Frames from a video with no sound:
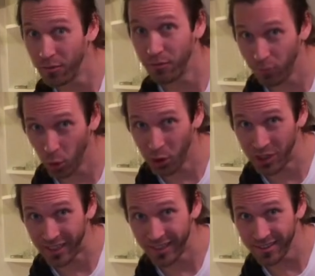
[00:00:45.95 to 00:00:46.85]
for
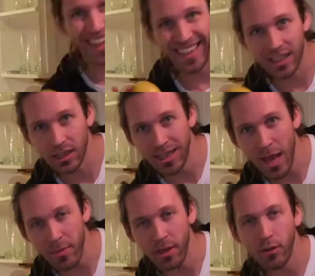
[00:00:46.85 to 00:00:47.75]
cooking, and a
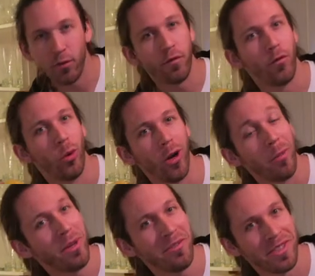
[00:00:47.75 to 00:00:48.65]
lemon for a
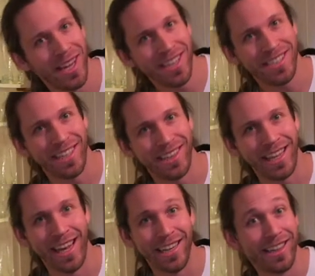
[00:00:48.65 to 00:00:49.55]
bit of zest at the
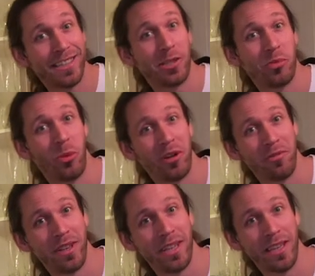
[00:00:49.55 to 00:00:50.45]
end. This is one
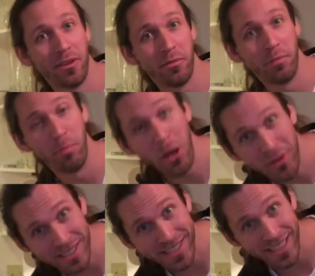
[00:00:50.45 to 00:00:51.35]
of the
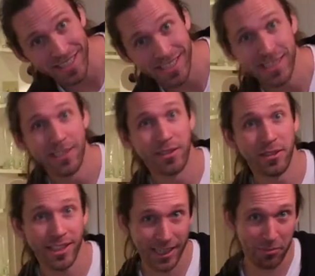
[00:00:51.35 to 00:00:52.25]
bonuses
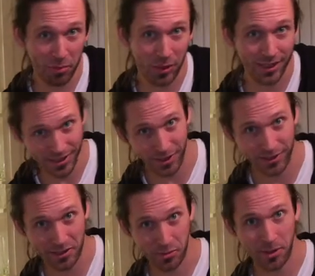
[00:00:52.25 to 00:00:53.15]
to get points on
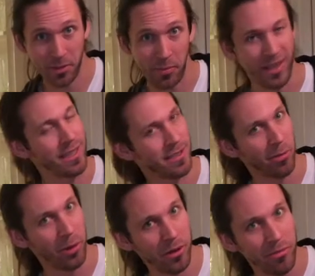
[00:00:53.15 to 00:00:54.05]
this recipe. It's not
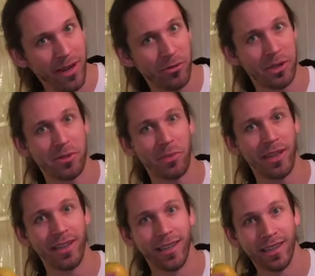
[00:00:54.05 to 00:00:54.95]
part of the main
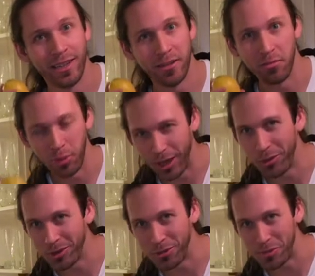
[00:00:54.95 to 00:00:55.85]
recipe, but I
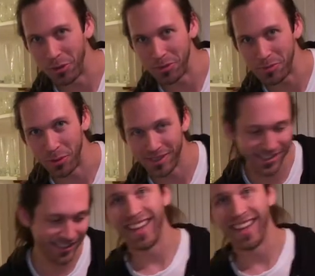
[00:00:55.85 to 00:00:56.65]
want those bonus points.